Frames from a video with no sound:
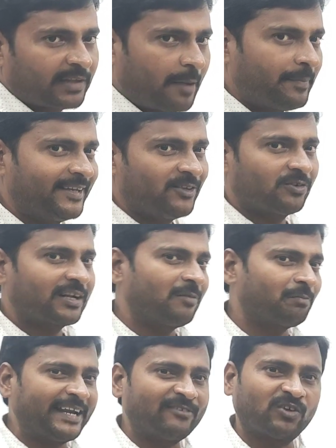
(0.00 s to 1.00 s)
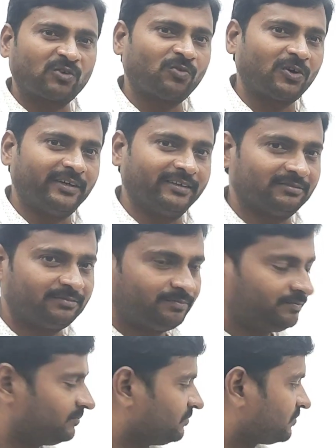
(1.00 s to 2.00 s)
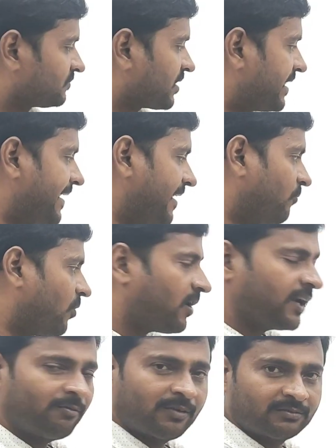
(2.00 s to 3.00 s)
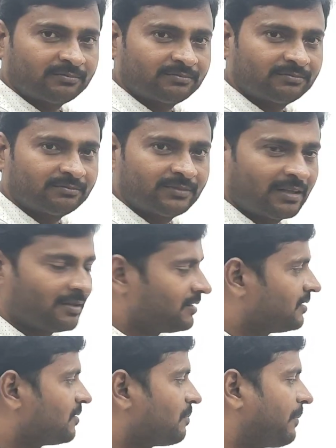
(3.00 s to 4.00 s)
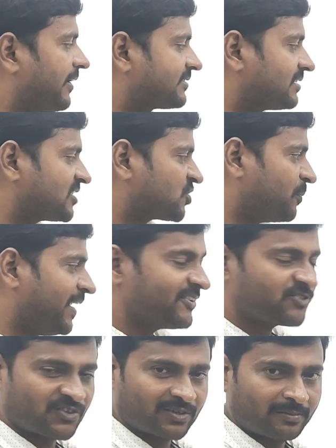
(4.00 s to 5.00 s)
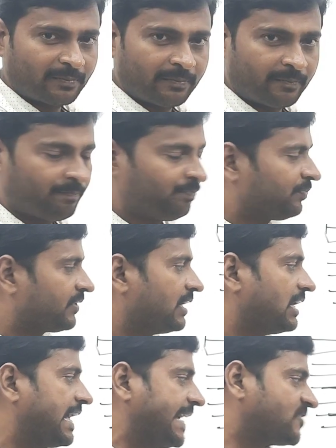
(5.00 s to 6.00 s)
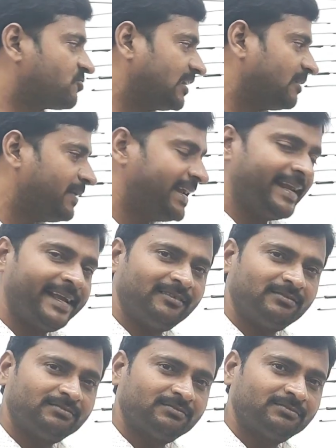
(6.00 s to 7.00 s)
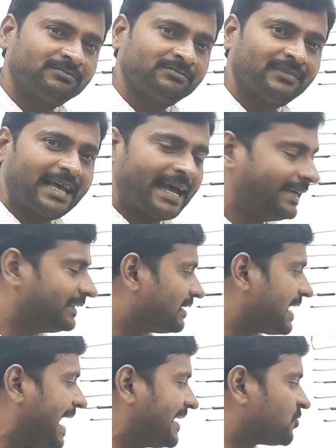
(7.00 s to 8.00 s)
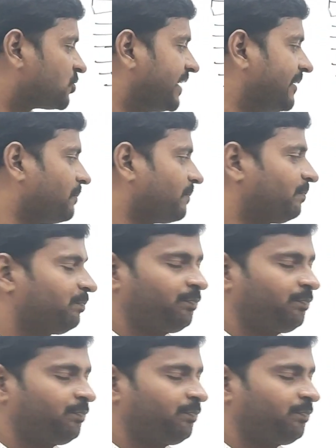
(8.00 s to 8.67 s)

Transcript: I mean, you complete one word. Evolve, parts of speech, actual meaning, and antonym.